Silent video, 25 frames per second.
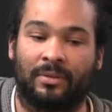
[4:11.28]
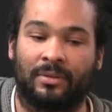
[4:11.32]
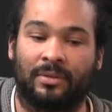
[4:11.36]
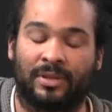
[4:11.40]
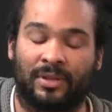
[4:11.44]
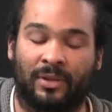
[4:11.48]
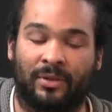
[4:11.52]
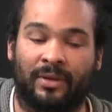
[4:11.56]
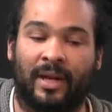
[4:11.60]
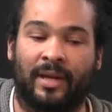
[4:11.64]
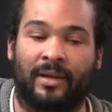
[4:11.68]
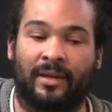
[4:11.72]

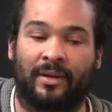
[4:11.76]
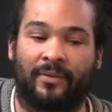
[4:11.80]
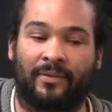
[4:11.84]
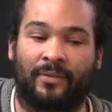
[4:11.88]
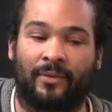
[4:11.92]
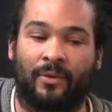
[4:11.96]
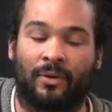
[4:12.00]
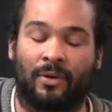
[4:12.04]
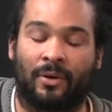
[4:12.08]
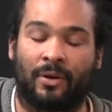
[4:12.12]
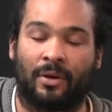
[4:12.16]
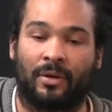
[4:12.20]
till
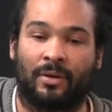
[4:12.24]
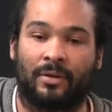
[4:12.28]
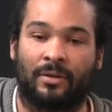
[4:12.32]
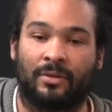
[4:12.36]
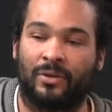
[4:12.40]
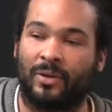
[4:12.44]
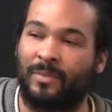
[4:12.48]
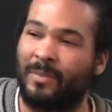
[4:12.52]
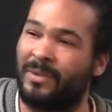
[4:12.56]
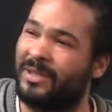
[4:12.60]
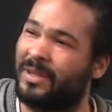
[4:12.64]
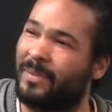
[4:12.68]
94,
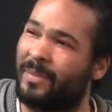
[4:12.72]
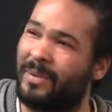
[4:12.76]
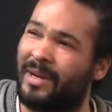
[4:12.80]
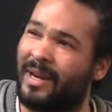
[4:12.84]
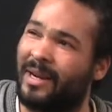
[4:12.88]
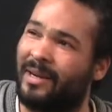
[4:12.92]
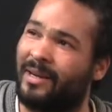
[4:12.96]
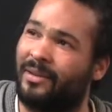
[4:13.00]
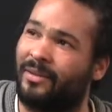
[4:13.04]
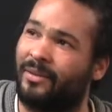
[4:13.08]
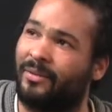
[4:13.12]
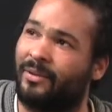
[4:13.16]
so it must have been
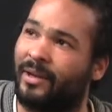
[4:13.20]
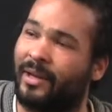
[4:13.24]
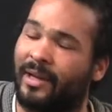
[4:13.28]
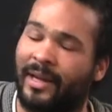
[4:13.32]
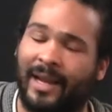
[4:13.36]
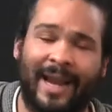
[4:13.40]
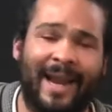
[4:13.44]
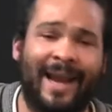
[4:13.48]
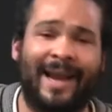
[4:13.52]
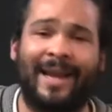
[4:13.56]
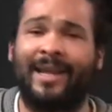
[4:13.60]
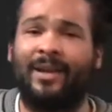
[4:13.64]
93.
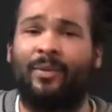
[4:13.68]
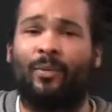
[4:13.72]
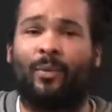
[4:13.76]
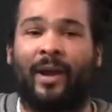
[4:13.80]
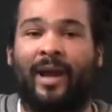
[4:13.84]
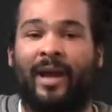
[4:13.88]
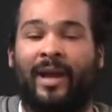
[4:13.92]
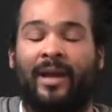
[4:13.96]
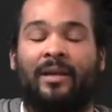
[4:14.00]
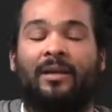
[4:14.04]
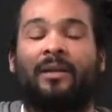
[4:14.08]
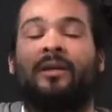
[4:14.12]

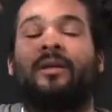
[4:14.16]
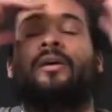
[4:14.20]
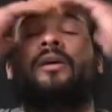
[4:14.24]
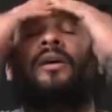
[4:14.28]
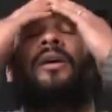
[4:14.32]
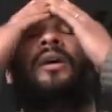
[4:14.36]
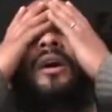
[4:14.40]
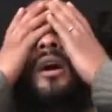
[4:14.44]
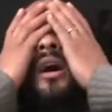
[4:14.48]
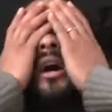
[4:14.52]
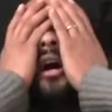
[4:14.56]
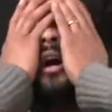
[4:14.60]
Anyway,
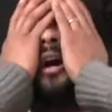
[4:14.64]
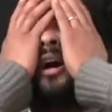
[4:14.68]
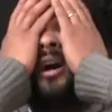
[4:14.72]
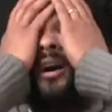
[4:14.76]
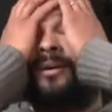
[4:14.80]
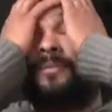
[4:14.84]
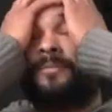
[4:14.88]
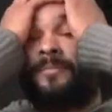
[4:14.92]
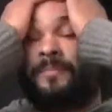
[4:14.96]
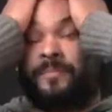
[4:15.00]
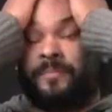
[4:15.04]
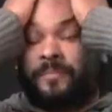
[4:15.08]

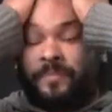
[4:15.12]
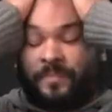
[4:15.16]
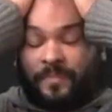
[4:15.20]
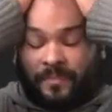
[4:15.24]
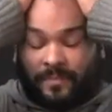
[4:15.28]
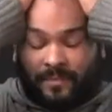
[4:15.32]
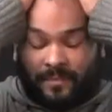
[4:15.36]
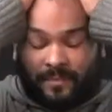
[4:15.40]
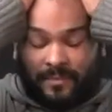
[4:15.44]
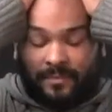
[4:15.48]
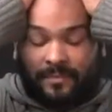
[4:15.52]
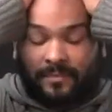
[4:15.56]

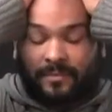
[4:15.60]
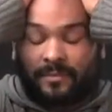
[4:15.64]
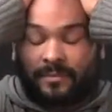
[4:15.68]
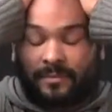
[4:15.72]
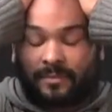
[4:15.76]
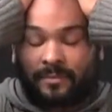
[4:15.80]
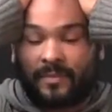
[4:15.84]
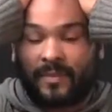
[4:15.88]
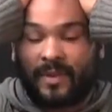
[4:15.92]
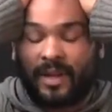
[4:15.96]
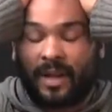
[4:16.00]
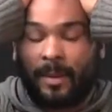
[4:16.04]

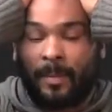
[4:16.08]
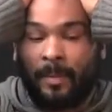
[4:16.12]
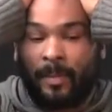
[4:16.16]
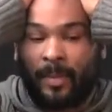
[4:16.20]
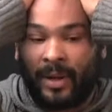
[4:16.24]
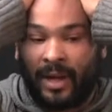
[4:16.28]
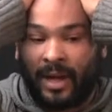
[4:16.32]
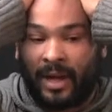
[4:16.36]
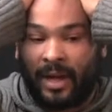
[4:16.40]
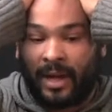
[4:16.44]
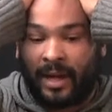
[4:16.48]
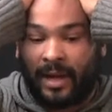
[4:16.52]

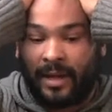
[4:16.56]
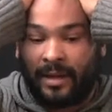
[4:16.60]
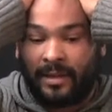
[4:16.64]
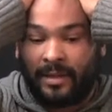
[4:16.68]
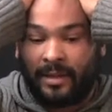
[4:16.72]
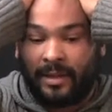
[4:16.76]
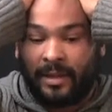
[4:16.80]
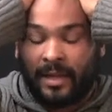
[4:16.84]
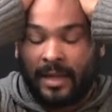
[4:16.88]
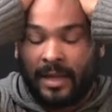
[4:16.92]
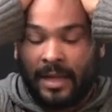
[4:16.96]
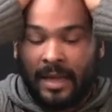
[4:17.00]
but
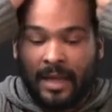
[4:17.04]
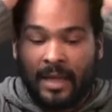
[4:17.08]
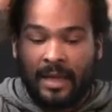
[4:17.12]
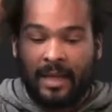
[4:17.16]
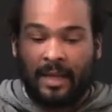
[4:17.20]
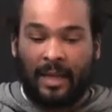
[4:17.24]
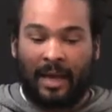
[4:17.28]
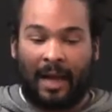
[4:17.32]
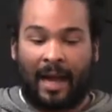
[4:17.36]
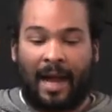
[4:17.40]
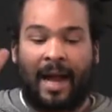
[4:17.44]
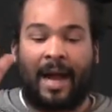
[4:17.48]

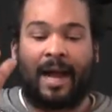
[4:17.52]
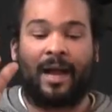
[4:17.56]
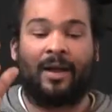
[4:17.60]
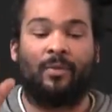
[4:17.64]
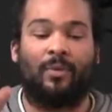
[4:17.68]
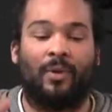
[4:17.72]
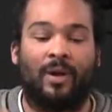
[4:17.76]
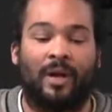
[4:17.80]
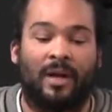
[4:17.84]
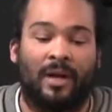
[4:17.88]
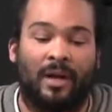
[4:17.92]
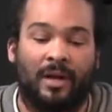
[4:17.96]
I
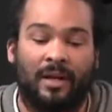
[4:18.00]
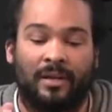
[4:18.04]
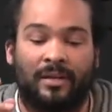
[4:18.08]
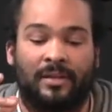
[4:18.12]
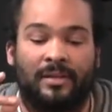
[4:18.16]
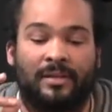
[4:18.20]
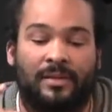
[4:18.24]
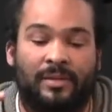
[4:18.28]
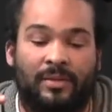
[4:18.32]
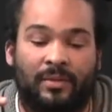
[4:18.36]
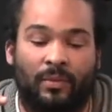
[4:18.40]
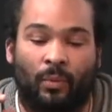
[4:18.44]

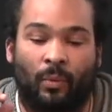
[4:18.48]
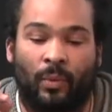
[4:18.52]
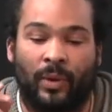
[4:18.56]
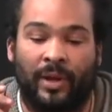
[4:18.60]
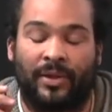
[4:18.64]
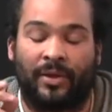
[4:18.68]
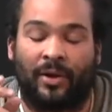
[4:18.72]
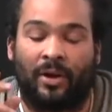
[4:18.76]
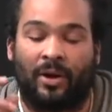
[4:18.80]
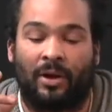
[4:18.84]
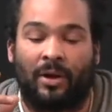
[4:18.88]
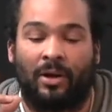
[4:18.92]
was
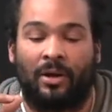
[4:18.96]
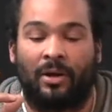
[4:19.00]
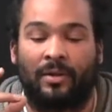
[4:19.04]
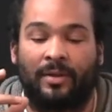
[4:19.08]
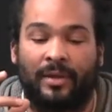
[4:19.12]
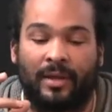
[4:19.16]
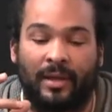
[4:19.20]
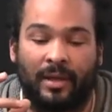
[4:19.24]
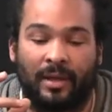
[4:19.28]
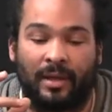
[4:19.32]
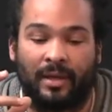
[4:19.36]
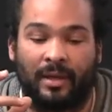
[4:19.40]
with all
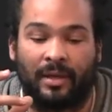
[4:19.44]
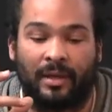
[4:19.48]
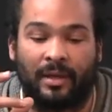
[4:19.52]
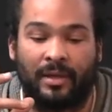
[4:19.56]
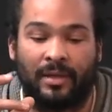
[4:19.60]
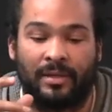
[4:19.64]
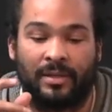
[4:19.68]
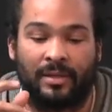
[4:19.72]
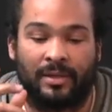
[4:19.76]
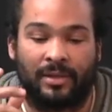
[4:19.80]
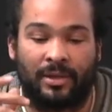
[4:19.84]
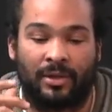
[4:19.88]

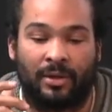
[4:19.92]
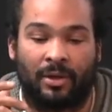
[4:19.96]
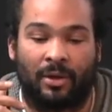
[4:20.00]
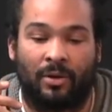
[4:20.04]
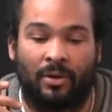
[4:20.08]
these,